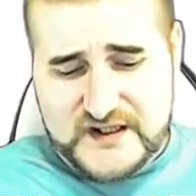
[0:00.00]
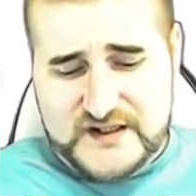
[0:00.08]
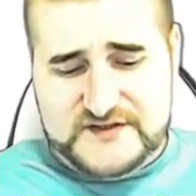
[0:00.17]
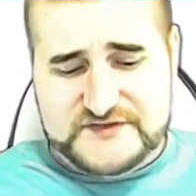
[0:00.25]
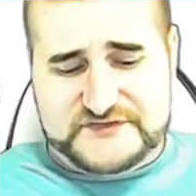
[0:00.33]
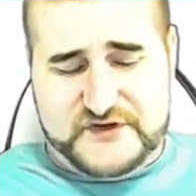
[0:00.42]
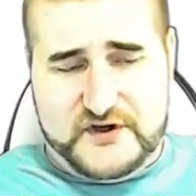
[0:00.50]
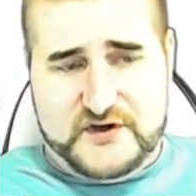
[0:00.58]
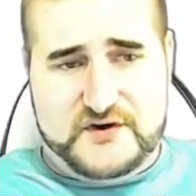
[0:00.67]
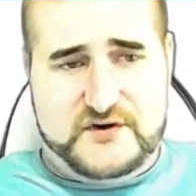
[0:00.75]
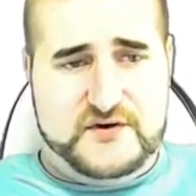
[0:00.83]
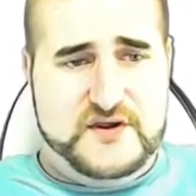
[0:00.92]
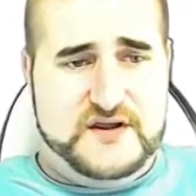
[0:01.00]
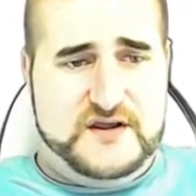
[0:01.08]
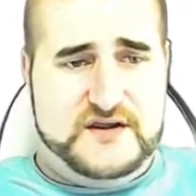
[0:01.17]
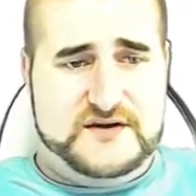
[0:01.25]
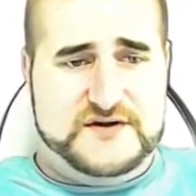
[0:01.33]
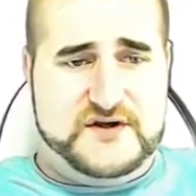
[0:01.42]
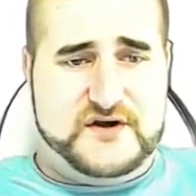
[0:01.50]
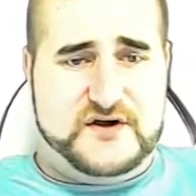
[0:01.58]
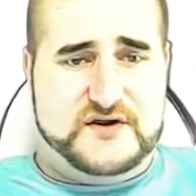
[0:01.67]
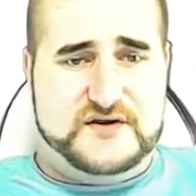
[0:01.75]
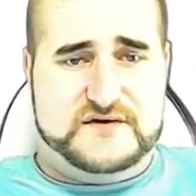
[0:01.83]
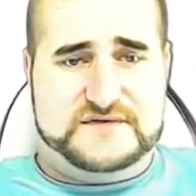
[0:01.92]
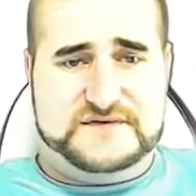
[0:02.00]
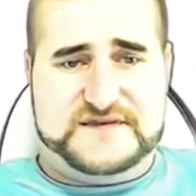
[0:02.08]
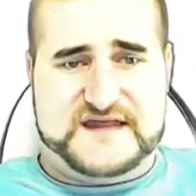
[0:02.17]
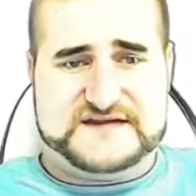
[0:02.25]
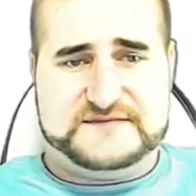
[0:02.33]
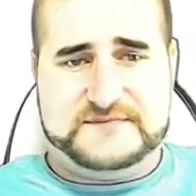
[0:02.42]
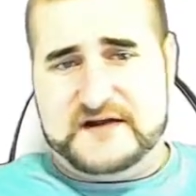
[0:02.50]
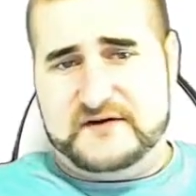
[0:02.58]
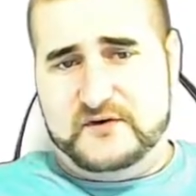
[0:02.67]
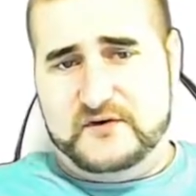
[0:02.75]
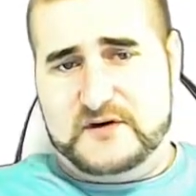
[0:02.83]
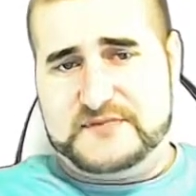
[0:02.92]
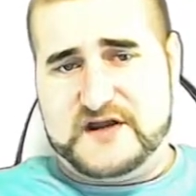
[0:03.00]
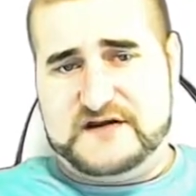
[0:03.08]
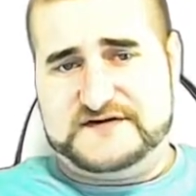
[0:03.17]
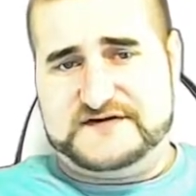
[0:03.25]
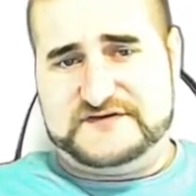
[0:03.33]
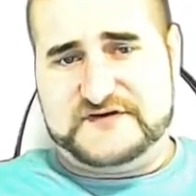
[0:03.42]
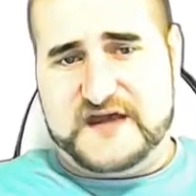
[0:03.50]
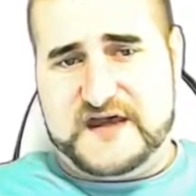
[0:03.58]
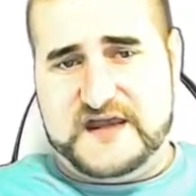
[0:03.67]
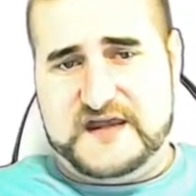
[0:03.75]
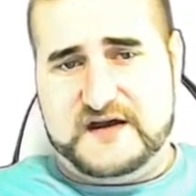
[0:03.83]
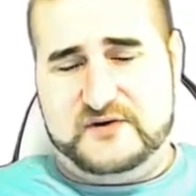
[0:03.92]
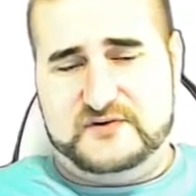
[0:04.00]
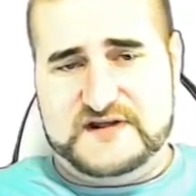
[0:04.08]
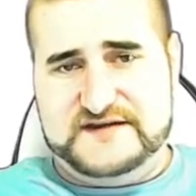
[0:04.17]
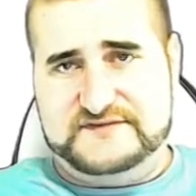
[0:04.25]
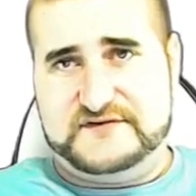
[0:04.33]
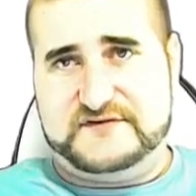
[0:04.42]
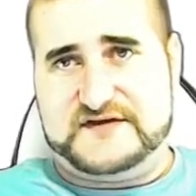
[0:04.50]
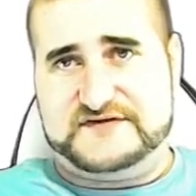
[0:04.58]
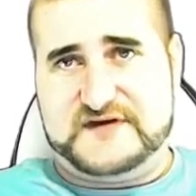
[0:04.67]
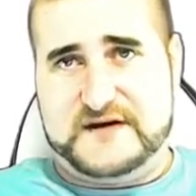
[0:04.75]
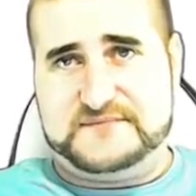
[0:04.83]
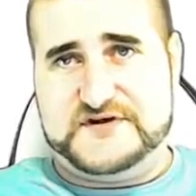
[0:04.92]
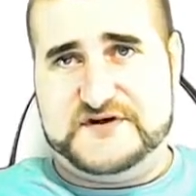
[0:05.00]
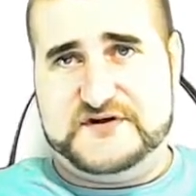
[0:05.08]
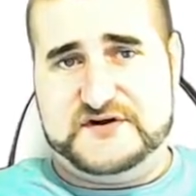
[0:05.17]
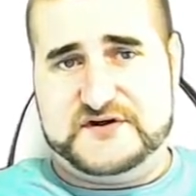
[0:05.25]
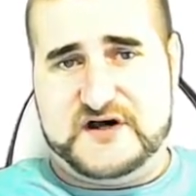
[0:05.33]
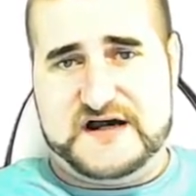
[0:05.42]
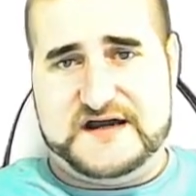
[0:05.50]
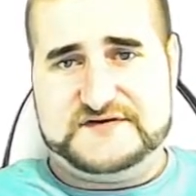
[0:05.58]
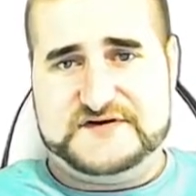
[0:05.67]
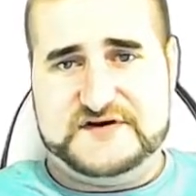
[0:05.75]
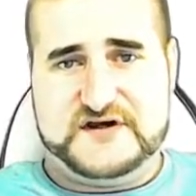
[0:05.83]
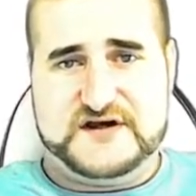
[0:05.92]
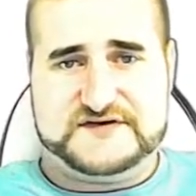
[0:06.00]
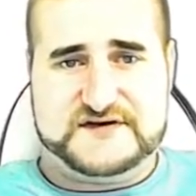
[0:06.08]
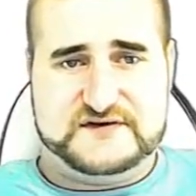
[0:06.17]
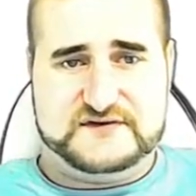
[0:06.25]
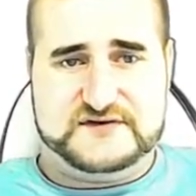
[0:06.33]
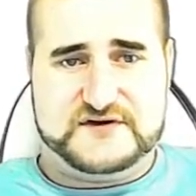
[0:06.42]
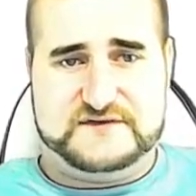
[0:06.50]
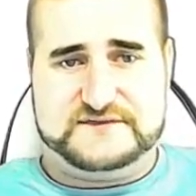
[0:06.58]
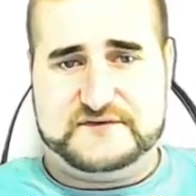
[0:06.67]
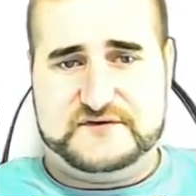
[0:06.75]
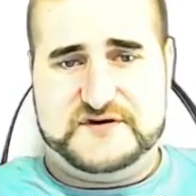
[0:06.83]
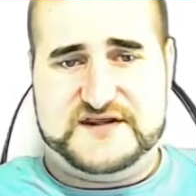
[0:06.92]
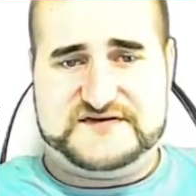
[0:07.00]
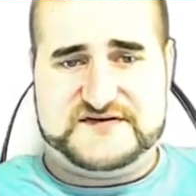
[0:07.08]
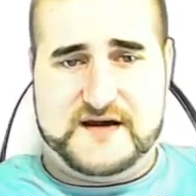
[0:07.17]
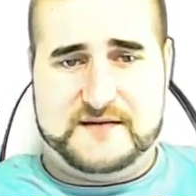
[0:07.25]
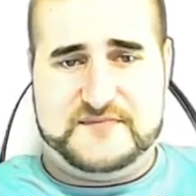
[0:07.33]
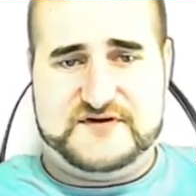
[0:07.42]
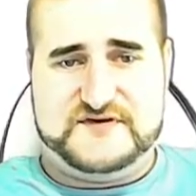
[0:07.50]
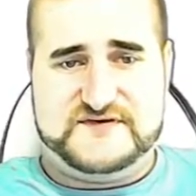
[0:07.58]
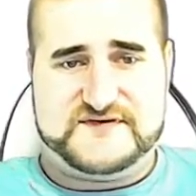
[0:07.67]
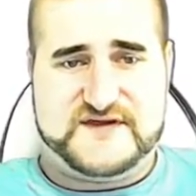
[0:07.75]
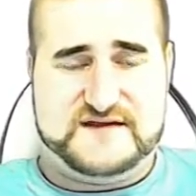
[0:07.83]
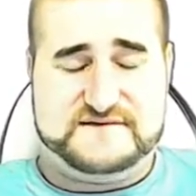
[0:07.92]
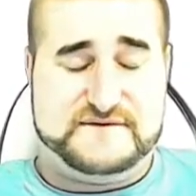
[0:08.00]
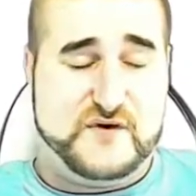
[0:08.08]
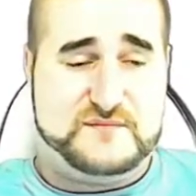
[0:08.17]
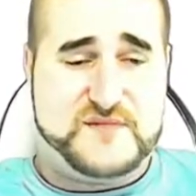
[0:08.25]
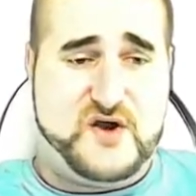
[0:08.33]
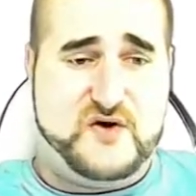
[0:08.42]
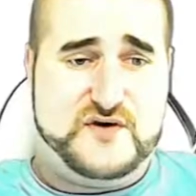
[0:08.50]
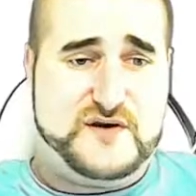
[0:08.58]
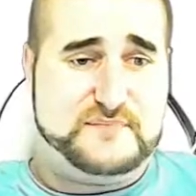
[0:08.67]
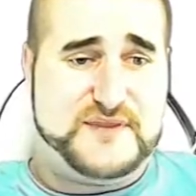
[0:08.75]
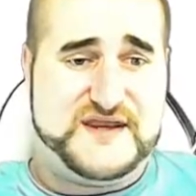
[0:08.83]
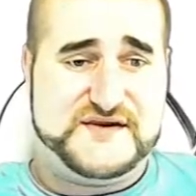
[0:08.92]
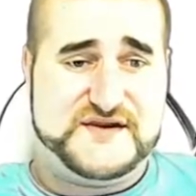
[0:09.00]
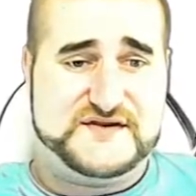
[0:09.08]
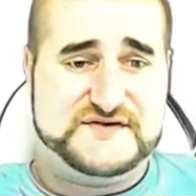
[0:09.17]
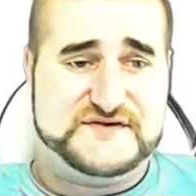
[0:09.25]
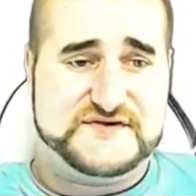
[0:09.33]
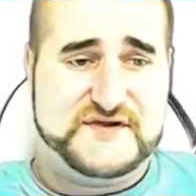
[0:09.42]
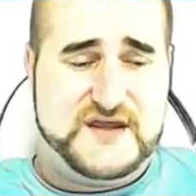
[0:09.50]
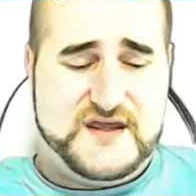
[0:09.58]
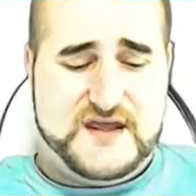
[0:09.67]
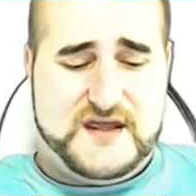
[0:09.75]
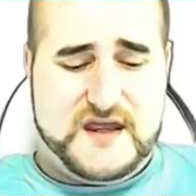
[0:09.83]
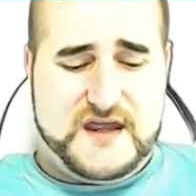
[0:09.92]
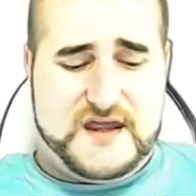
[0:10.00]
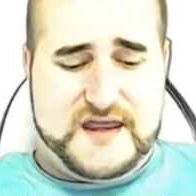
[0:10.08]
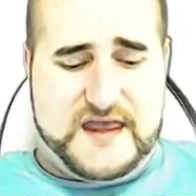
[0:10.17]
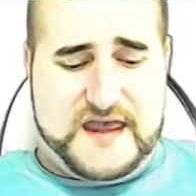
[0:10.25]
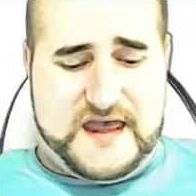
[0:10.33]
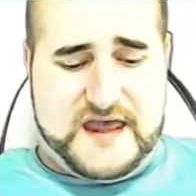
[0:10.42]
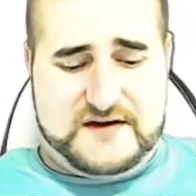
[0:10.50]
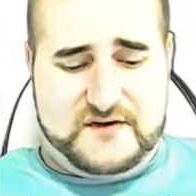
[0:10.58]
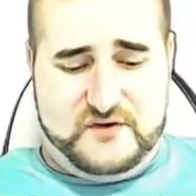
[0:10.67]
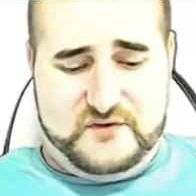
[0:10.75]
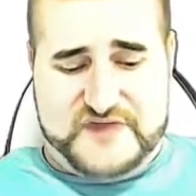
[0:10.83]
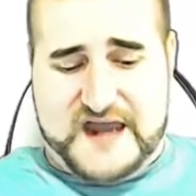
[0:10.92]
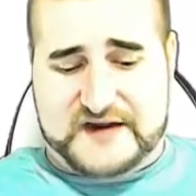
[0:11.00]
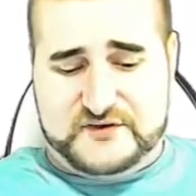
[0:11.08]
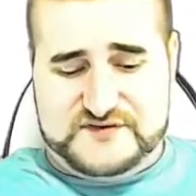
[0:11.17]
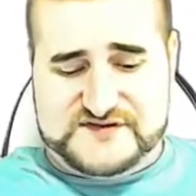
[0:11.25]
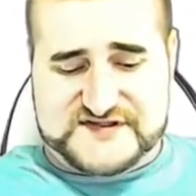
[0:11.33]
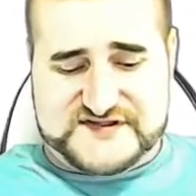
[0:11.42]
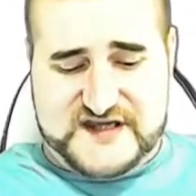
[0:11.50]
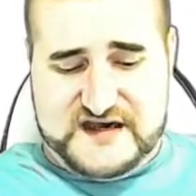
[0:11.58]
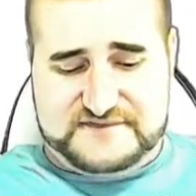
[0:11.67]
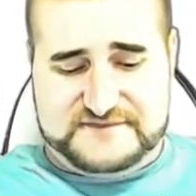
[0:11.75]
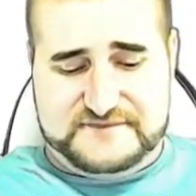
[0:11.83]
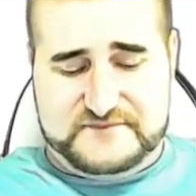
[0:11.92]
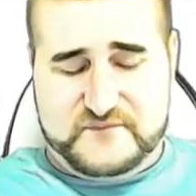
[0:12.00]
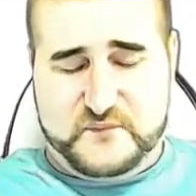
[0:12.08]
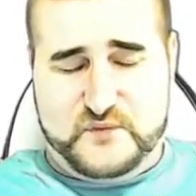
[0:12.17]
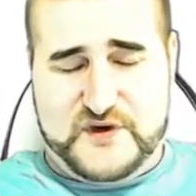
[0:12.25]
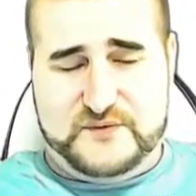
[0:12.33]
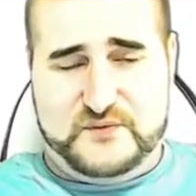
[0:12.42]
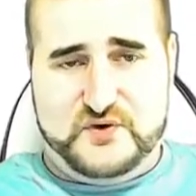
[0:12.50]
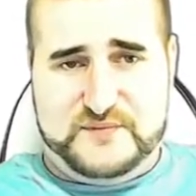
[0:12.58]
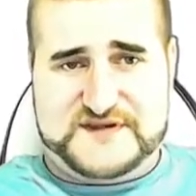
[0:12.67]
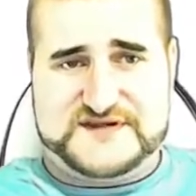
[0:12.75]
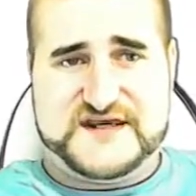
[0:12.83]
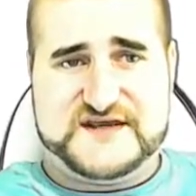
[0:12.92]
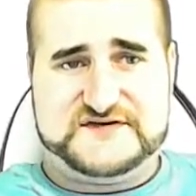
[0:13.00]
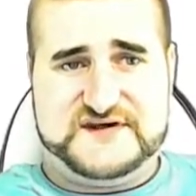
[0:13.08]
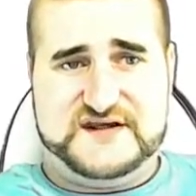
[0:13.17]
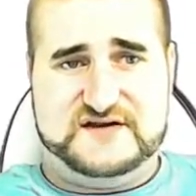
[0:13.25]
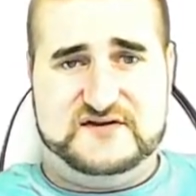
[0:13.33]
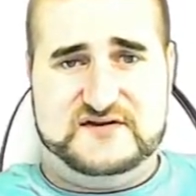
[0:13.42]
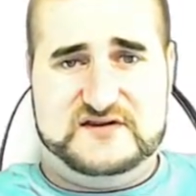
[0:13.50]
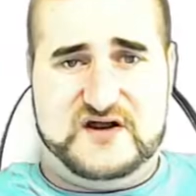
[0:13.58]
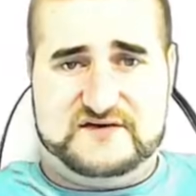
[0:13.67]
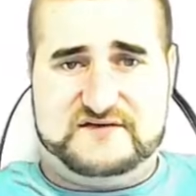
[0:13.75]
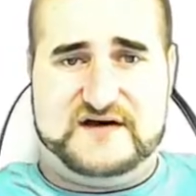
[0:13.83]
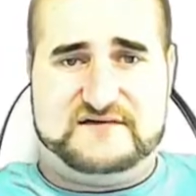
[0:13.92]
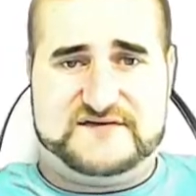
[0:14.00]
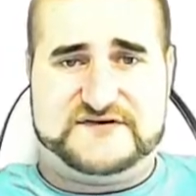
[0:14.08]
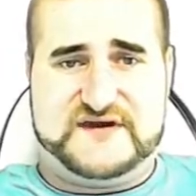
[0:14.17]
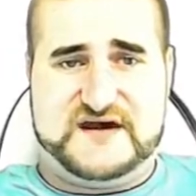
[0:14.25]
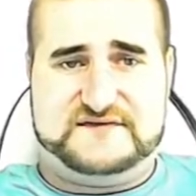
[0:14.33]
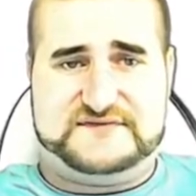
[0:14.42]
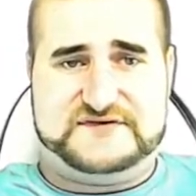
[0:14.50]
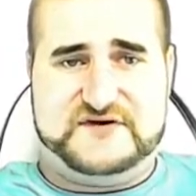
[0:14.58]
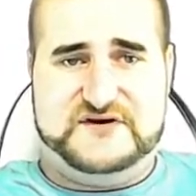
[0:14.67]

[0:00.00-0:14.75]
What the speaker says: So, you know, that's about all I'm going to say. I'll leave the rest up to you guys. You guys can go through these numbers and form your own opinions and all that good stuff. We will be testing a lot of other stuff, so